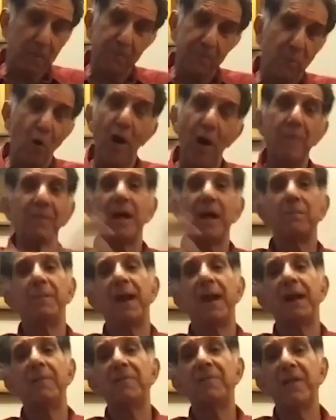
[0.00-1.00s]
poem that
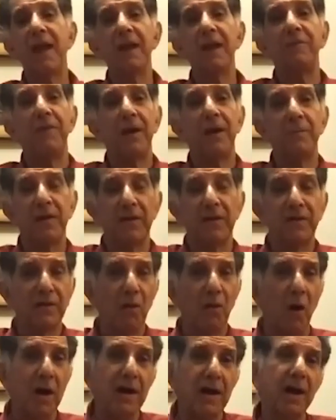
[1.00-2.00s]
made him very famous
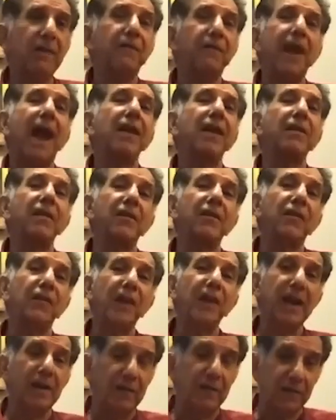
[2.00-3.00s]
called In Flanders
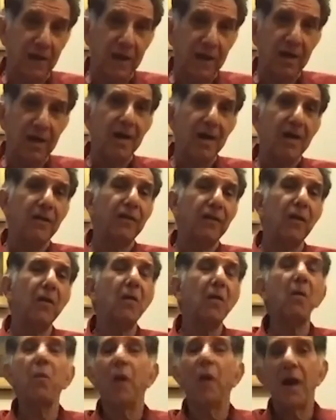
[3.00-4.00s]
Fields. So,
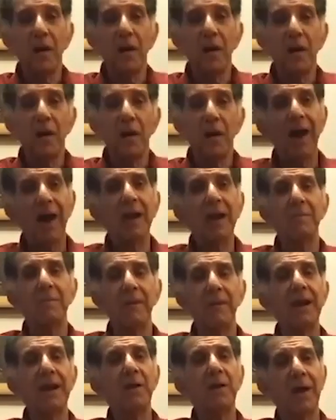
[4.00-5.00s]
you know, World War One in
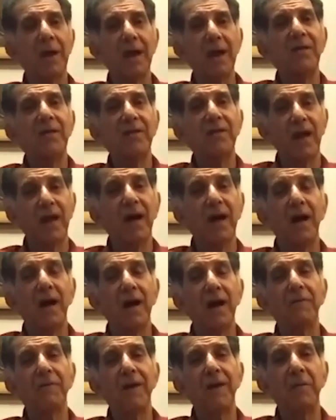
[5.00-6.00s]
many ways, uh,
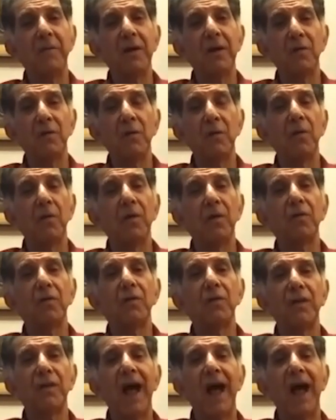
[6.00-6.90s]
if I were to, to